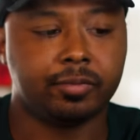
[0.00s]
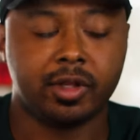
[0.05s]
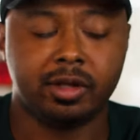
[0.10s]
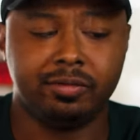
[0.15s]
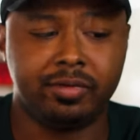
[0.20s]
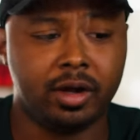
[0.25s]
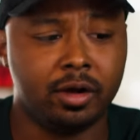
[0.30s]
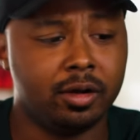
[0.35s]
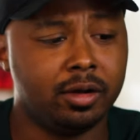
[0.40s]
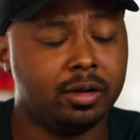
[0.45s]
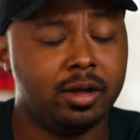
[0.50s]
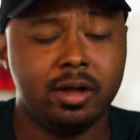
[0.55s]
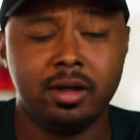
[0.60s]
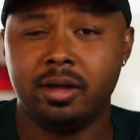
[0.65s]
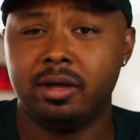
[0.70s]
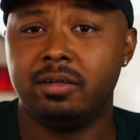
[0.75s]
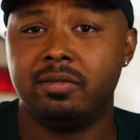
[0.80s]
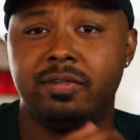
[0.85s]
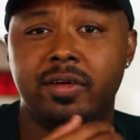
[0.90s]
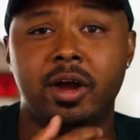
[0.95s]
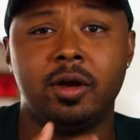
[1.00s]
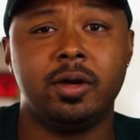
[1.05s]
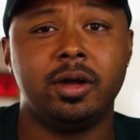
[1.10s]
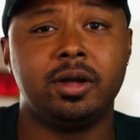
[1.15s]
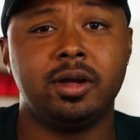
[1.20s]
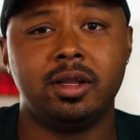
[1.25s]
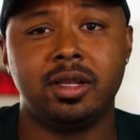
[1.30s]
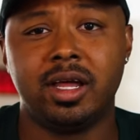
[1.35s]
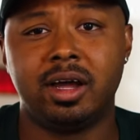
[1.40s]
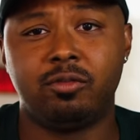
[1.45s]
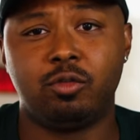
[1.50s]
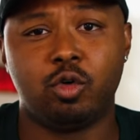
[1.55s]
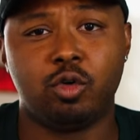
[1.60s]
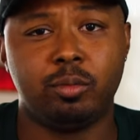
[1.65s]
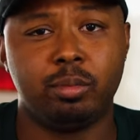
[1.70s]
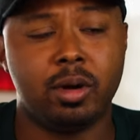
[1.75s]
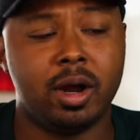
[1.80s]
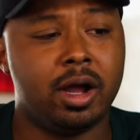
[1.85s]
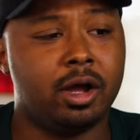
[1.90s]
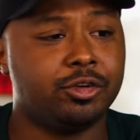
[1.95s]
Very, very good level of
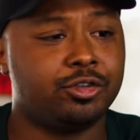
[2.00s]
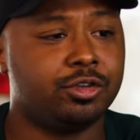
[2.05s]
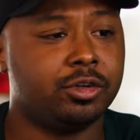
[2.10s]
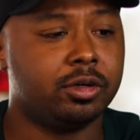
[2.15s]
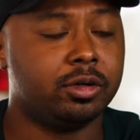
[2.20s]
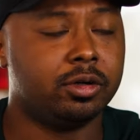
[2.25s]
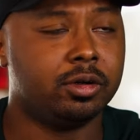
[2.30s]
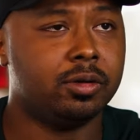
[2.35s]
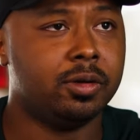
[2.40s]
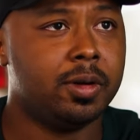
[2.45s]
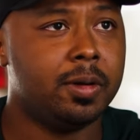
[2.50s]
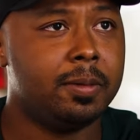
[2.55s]
brown sugar.